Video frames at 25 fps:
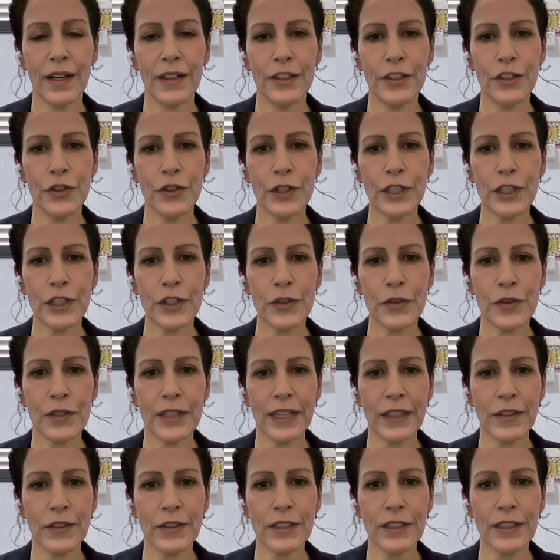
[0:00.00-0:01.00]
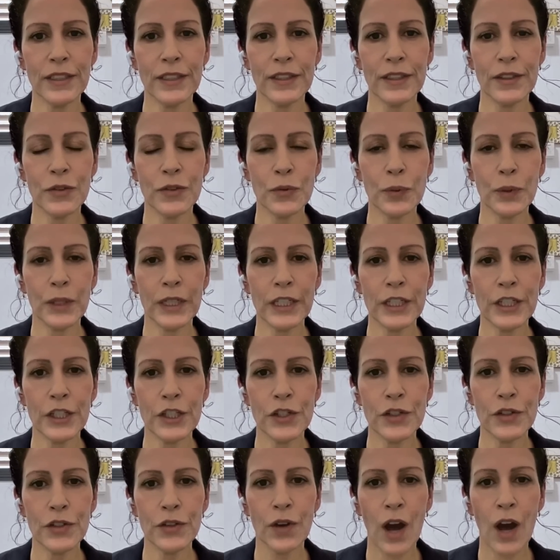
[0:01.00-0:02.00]
during
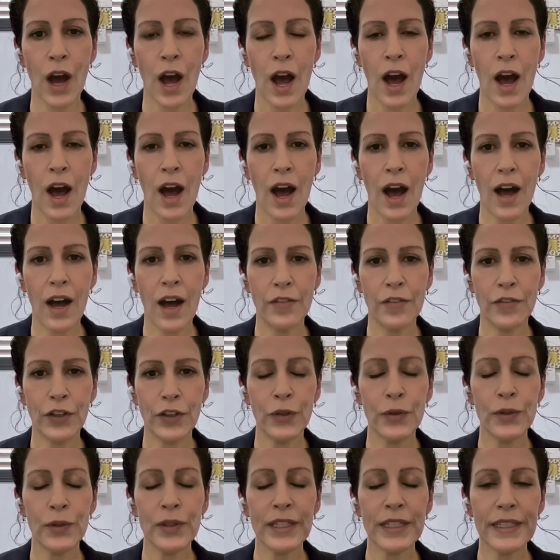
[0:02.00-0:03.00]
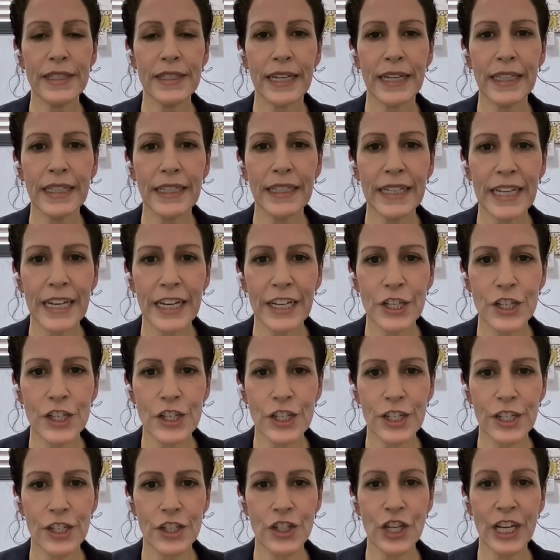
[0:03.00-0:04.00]
2022 of Houthi
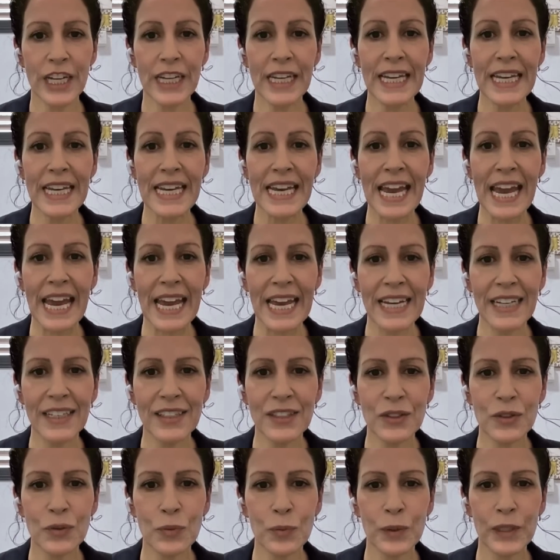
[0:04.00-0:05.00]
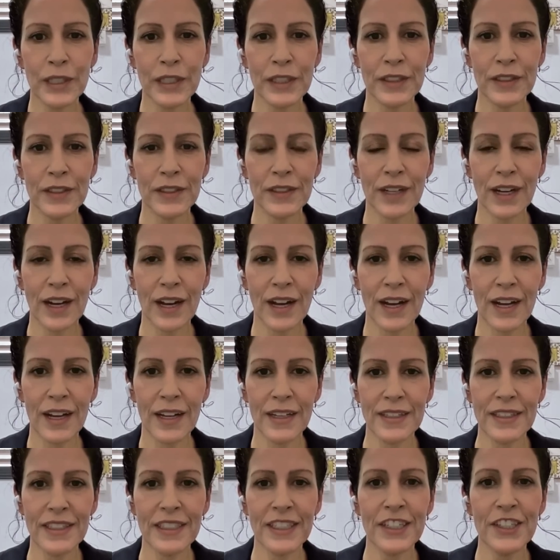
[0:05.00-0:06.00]
delegation shaking hands with
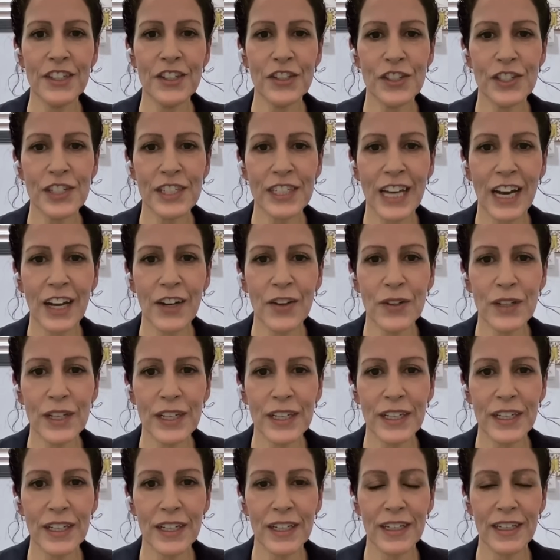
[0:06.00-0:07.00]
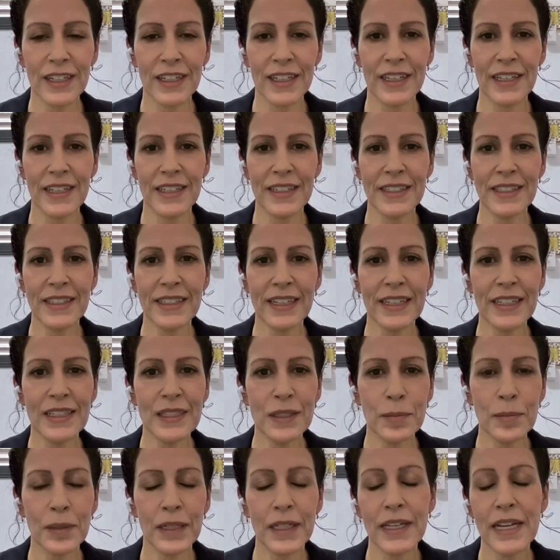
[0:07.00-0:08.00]
senior Saudi
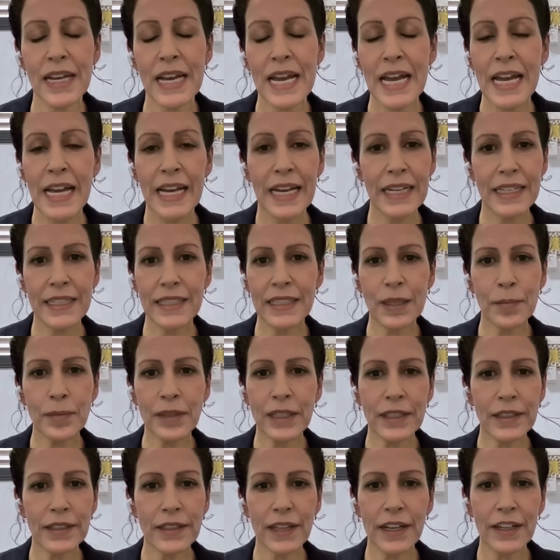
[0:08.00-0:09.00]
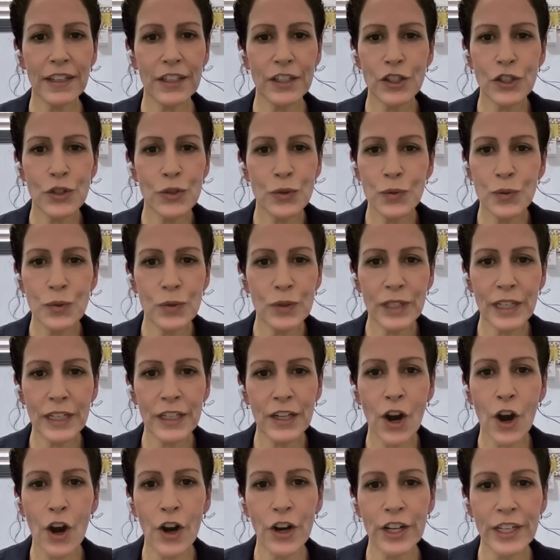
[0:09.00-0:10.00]
statesmen is something that you can
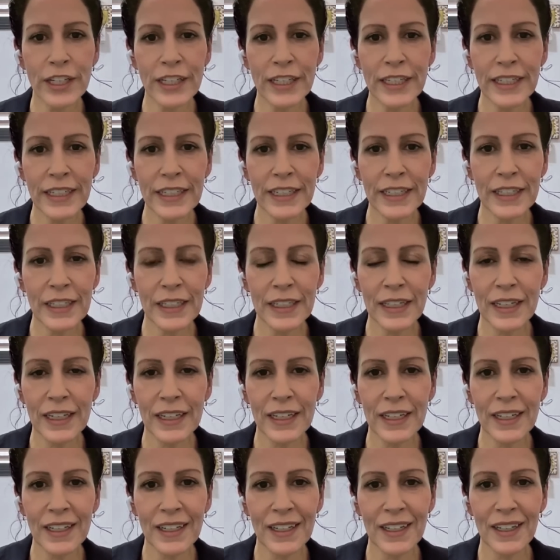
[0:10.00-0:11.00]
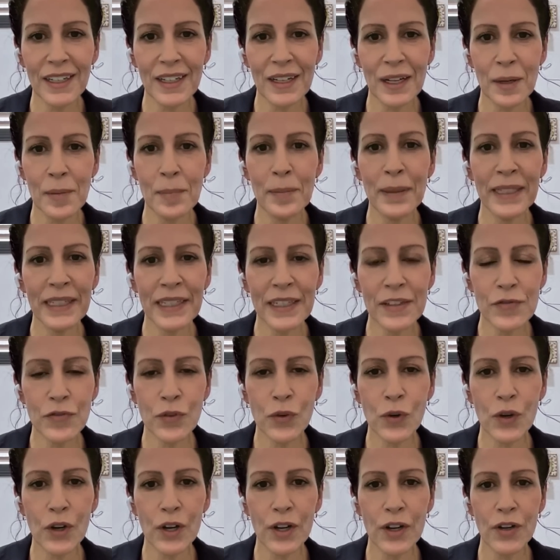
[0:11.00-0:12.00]
hardly believe
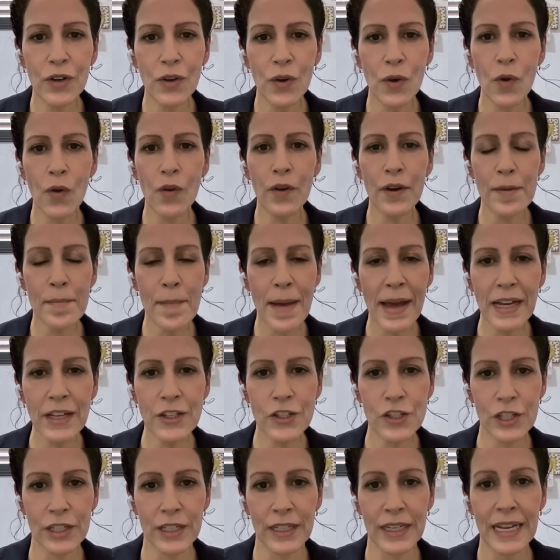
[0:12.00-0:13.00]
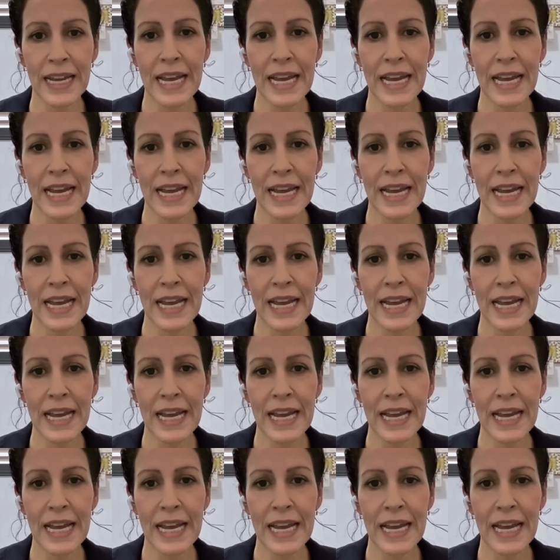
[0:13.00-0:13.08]
or imagine.